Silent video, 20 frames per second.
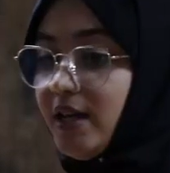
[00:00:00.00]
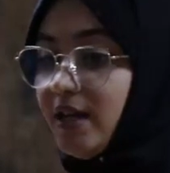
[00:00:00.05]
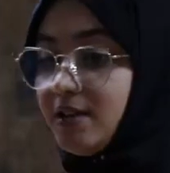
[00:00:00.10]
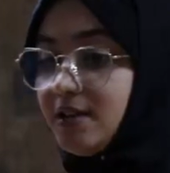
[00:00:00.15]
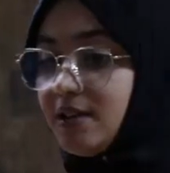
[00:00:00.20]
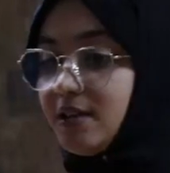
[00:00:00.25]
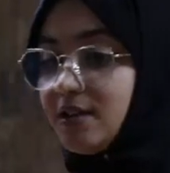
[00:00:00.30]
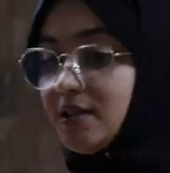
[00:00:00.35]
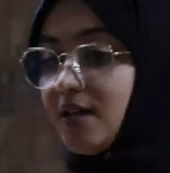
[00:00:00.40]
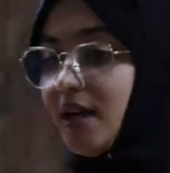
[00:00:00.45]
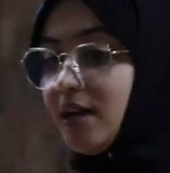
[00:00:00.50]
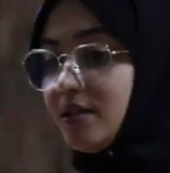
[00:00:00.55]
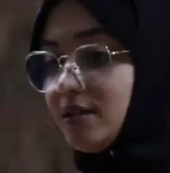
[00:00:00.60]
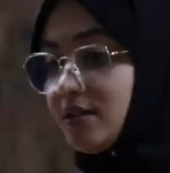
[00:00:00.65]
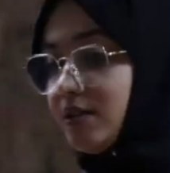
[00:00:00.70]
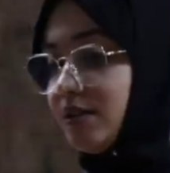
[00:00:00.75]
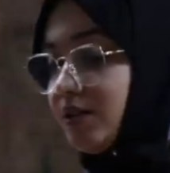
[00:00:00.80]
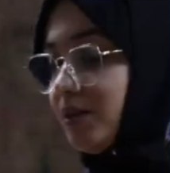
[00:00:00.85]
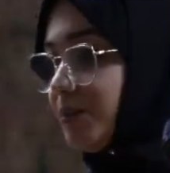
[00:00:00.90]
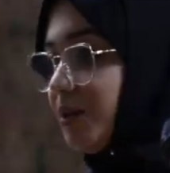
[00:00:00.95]
SSIs
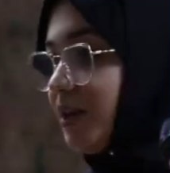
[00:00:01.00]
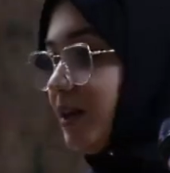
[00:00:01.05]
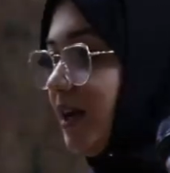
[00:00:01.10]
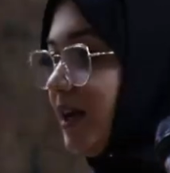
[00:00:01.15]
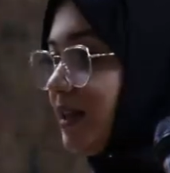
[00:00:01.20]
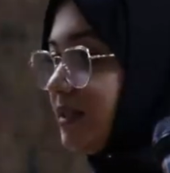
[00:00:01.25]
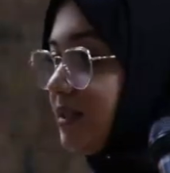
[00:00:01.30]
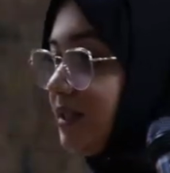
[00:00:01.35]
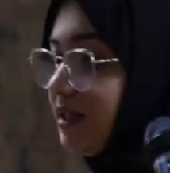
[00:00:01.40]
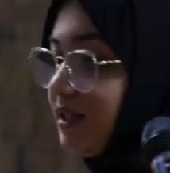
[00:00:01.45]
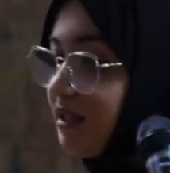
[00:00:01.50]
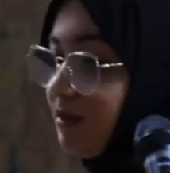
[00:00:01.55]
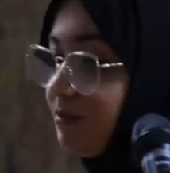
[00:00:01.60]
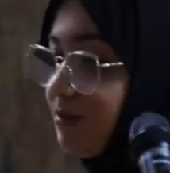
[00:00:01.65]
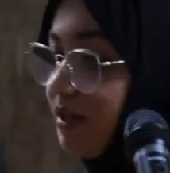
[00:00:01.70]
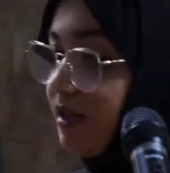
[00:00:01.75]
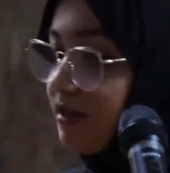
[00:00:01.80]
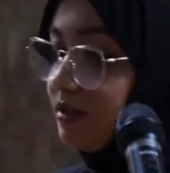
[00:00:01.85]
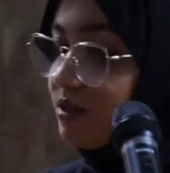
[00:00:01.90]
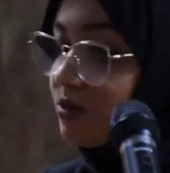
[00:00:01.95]
in the Benghazi
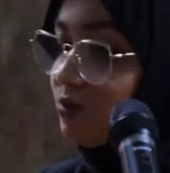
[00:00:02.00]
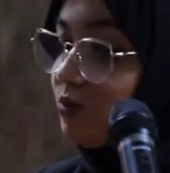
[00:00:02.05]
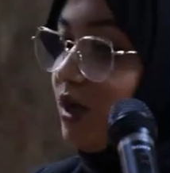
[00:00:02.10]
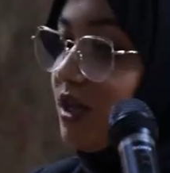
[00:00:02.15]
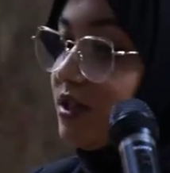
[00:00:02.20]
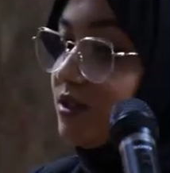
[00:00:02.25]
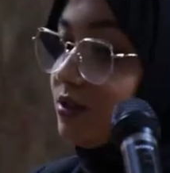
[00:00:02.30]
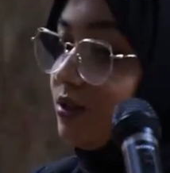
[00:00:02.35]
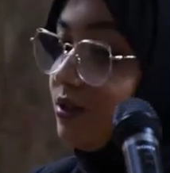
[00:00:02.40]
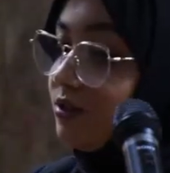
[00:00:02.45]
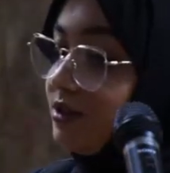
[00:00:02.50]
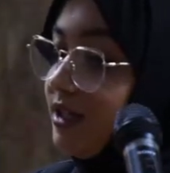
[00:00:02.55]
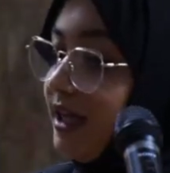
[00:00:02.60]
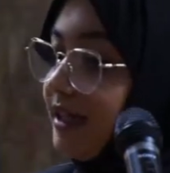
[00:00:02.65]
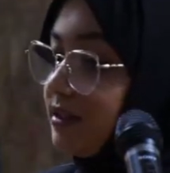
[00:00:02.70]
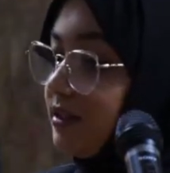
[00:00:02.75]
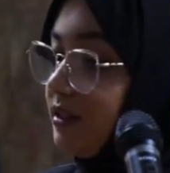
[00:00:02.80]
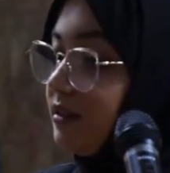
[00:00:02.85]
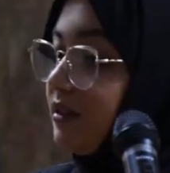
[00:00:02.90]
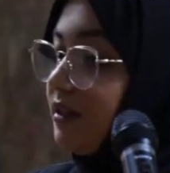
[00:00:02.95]
Libyans was
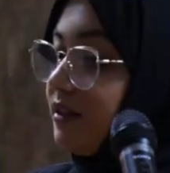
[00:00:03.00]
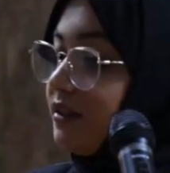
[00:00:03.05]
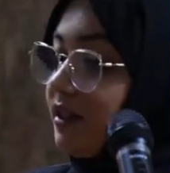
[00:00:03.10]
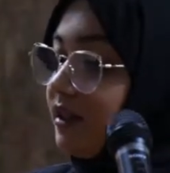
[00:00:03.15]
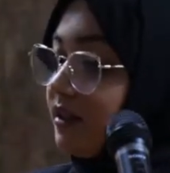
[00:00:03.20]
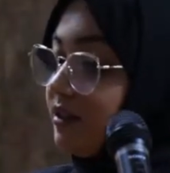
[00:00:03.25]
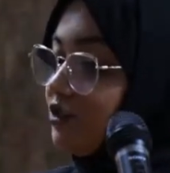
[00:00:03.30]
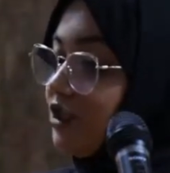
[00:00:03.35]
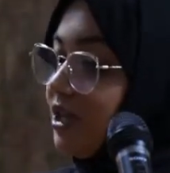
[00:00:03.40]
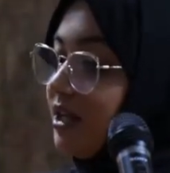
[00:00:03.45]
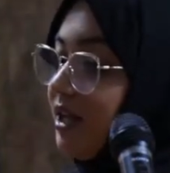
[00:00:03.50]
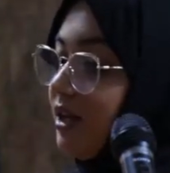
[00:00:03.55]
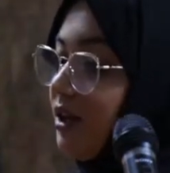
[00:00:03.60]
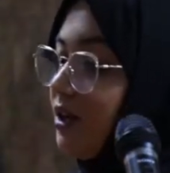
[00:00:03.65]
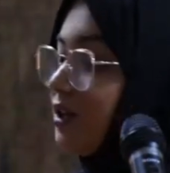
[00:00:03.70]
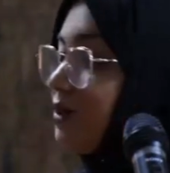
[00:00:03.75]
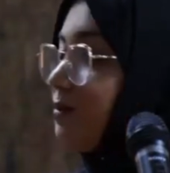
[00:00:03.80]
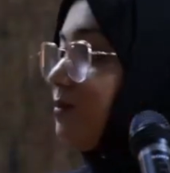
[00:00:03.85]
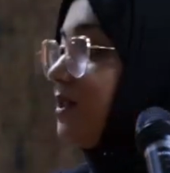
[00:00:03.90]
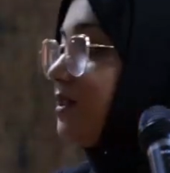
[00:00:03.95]
conducting in the Injala
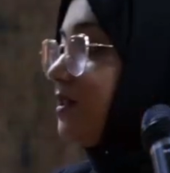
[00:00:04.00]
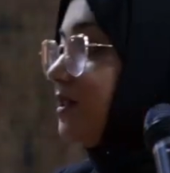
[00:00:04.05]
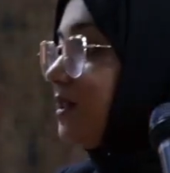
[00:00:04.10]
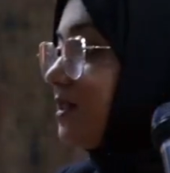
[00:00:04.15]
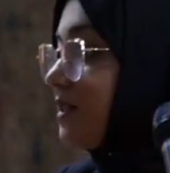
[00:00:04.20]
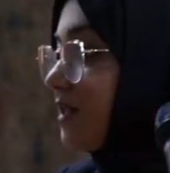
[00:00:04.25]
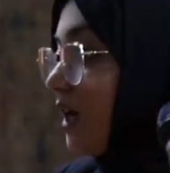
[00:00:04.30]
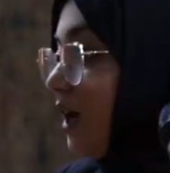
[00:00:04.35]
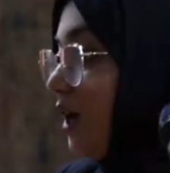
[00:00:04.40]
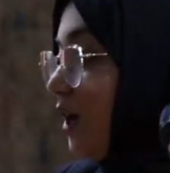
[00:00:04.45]
hospitals